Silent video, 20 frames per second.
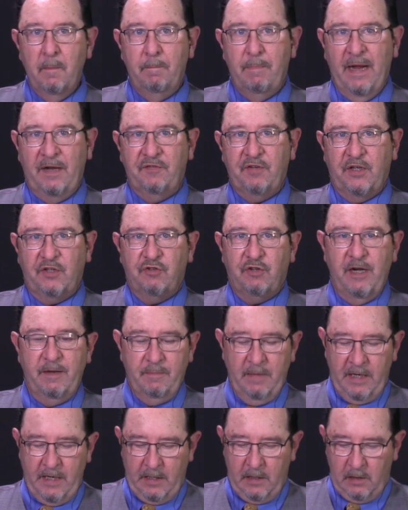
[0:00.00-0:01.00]
Basic
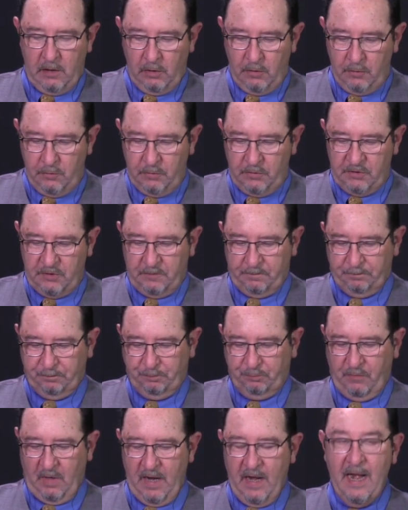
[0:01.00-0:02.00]
treatment includes
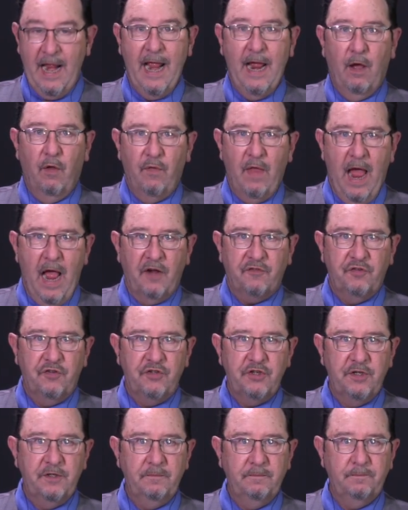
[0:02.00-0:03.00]
inhaled
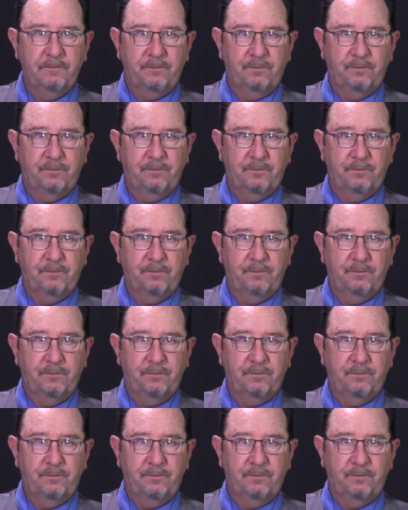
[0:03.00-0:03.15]
oxygen,